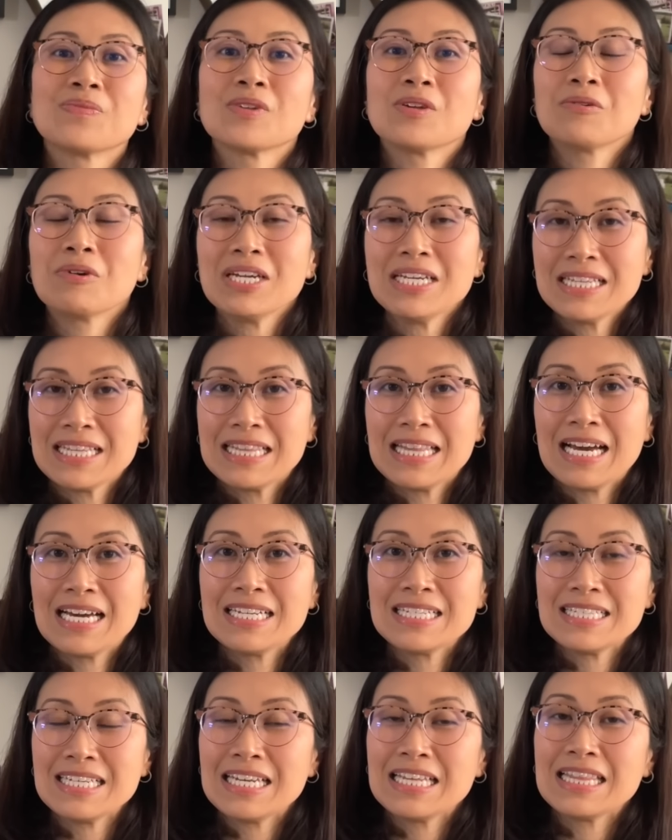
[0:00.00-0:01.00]
All right, that
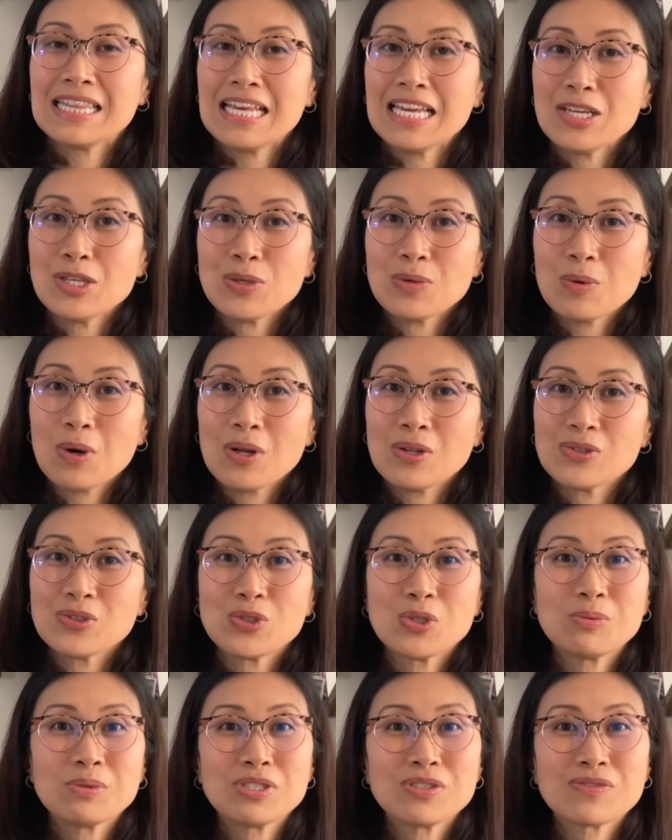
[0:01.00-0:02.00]
is it. Thank you all
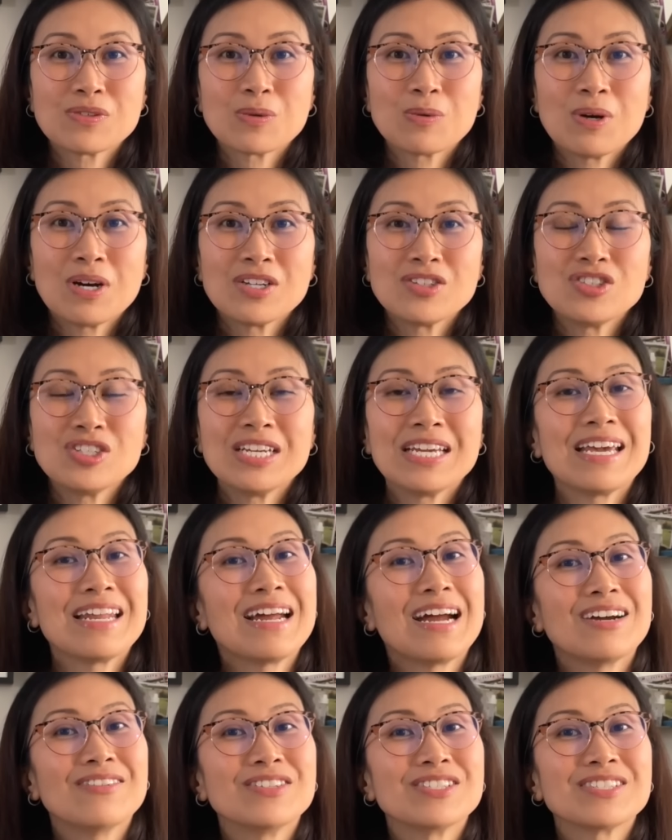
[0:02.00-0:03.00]
so much for watching, and
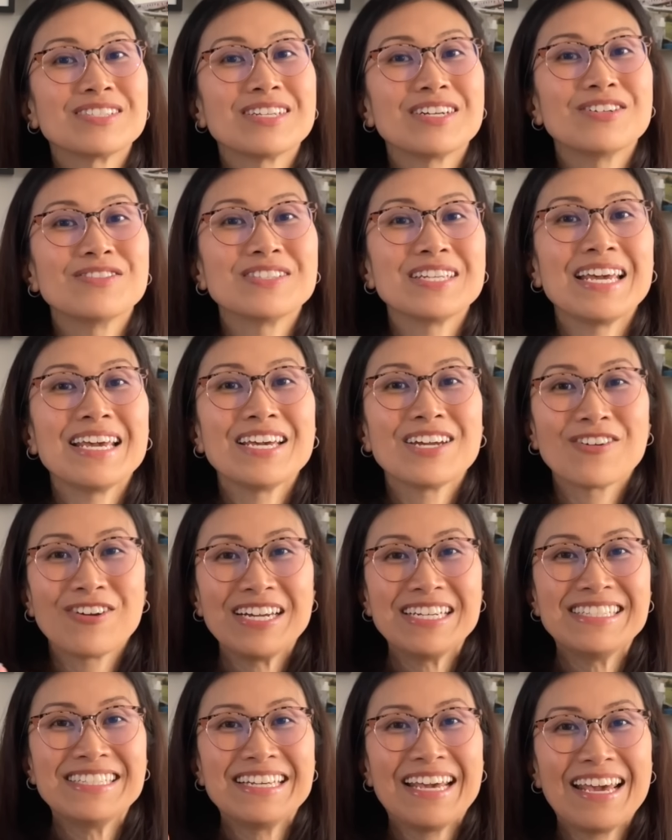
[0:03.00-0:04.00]
have yourselves a
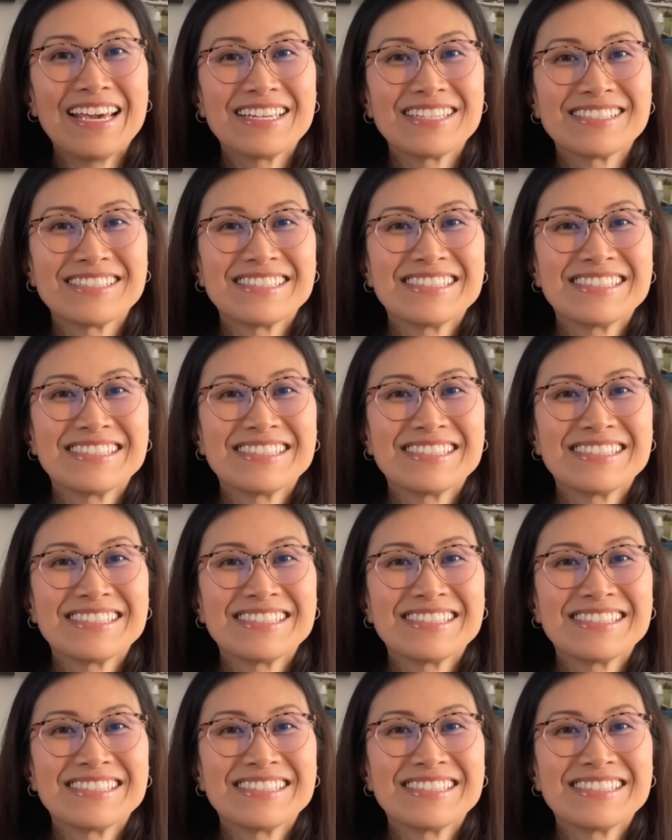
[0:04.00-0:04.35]
great day.